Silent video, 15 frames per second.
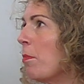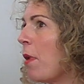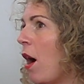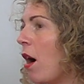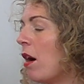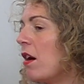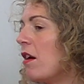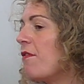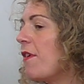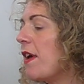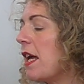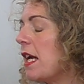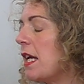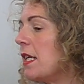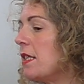part of
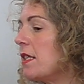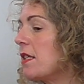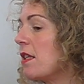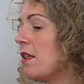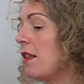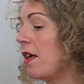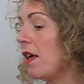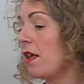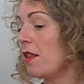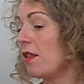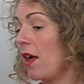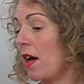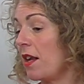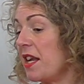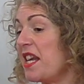it is
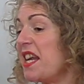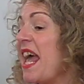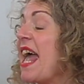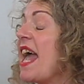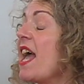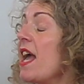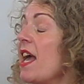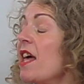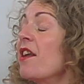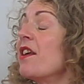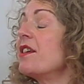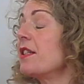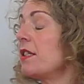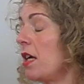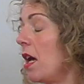an
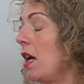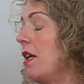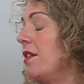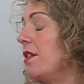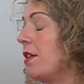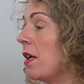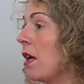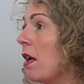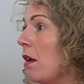inherited